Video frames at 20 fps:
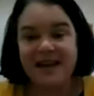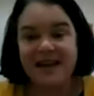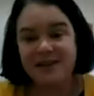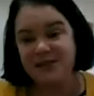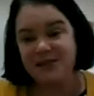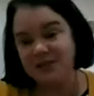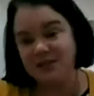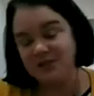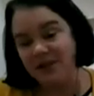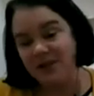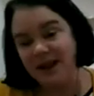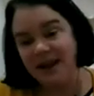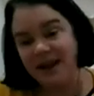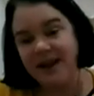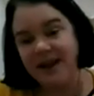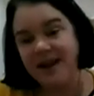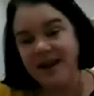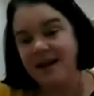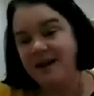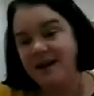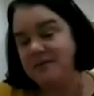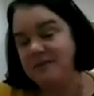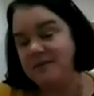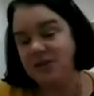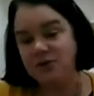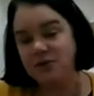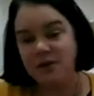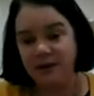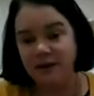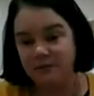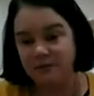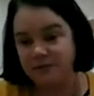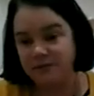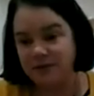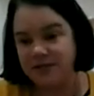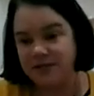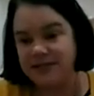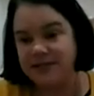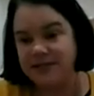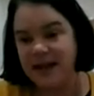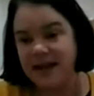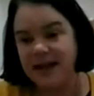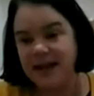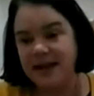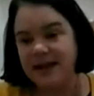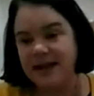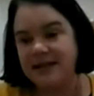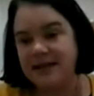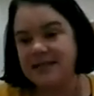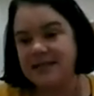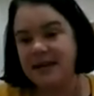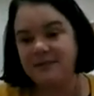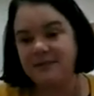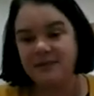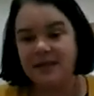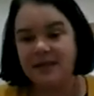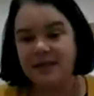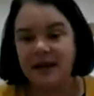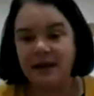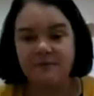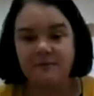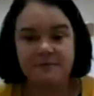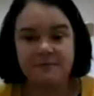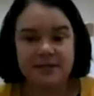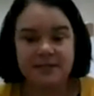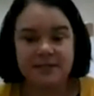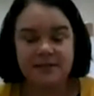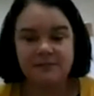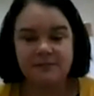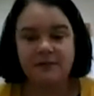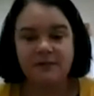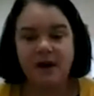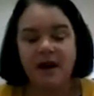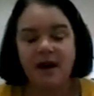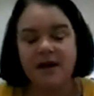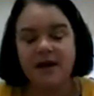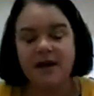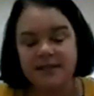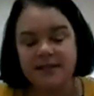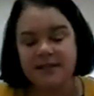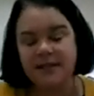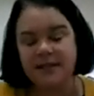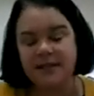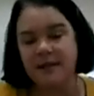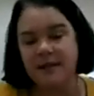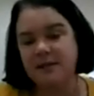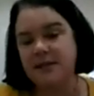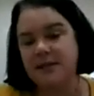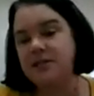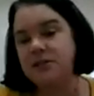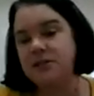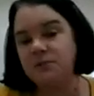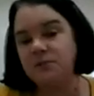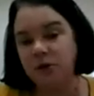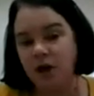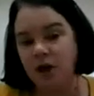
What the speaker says: Australia, Mental Health First Aid, even the government's advice. And this is what I